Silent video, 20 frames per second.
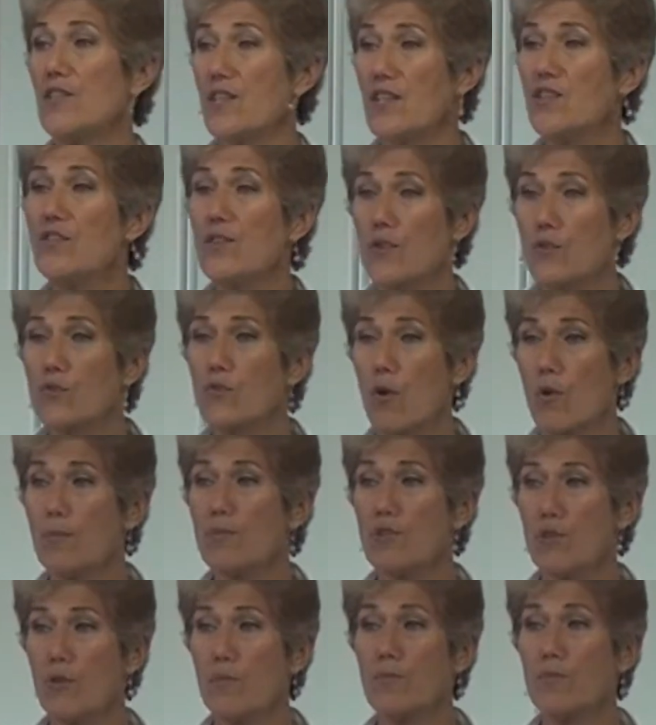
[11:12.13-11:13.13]
and each of those
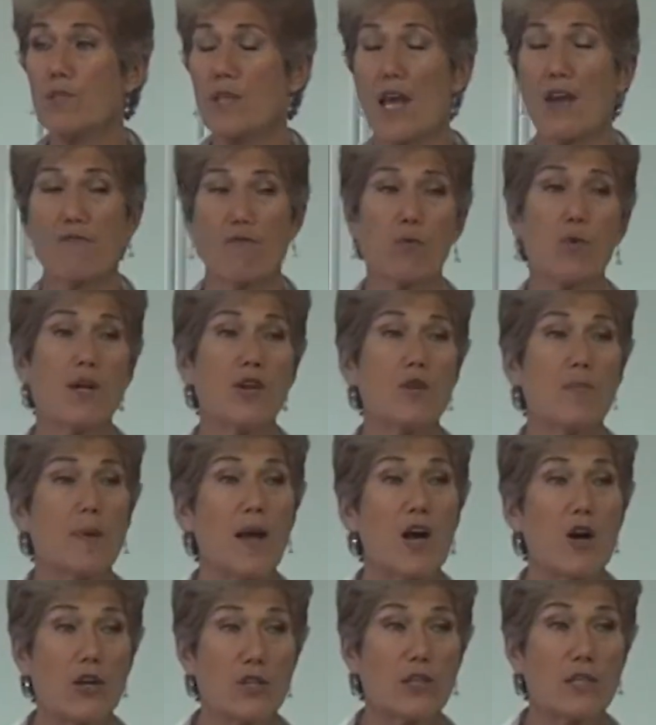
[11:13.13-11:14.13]
chromosomes at 400
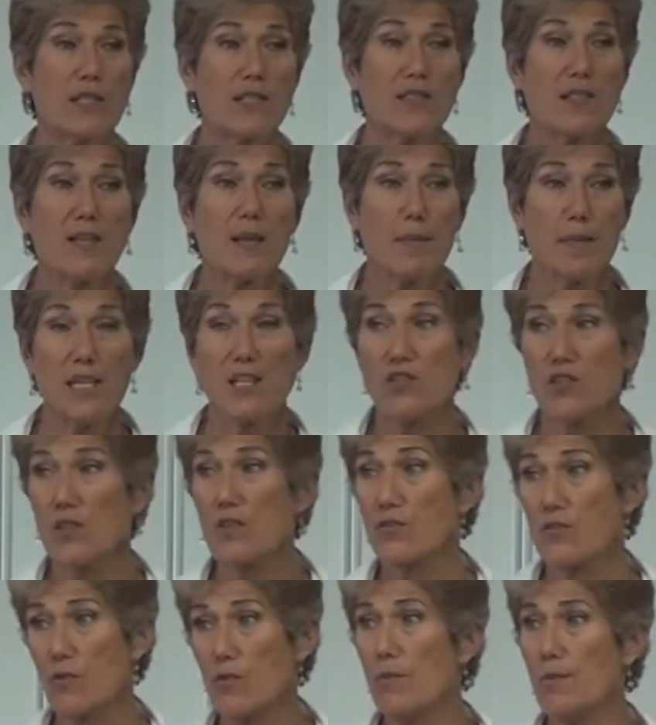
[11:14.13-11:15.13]
power, you can see them, and each of
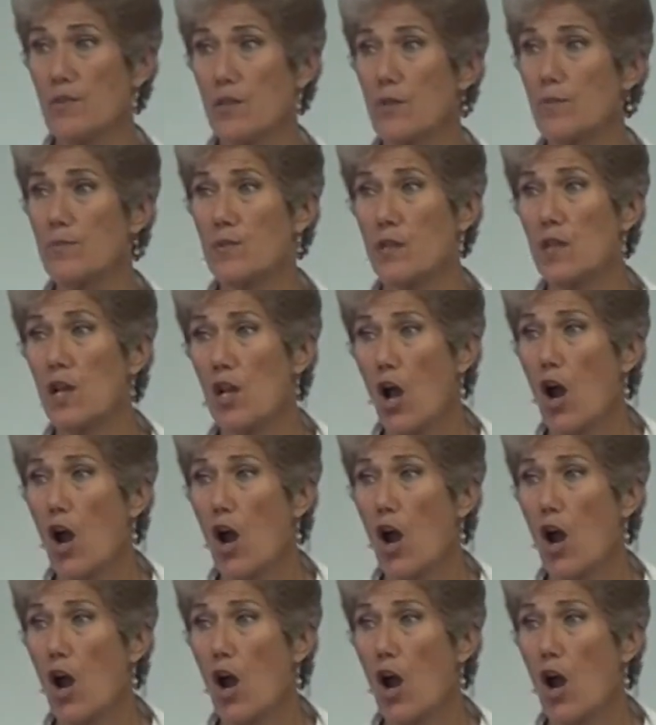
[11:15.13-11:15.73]
those chromosomes